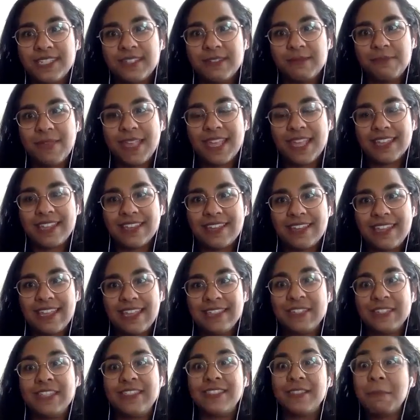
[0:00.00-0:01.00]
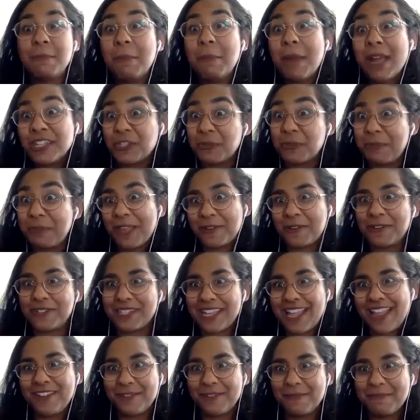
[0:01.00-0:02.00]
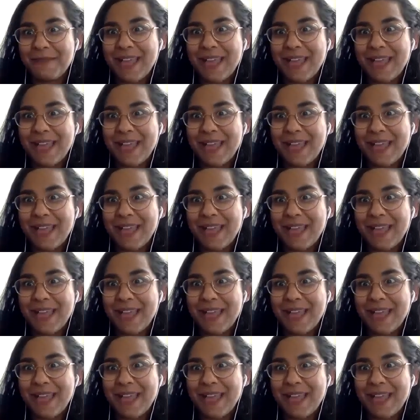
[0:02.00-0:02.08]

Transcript: to make it into the much better title.